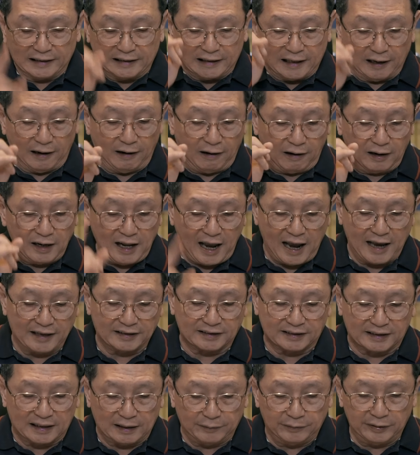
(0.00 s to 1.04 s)
God
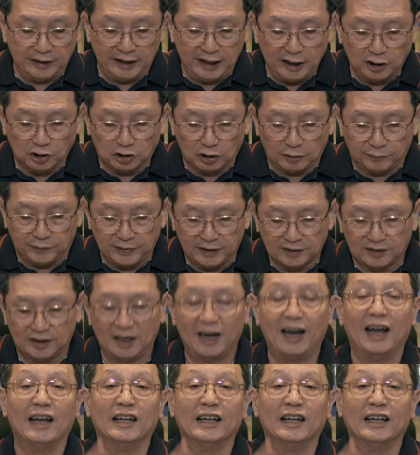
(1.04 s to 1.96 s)
has given each of us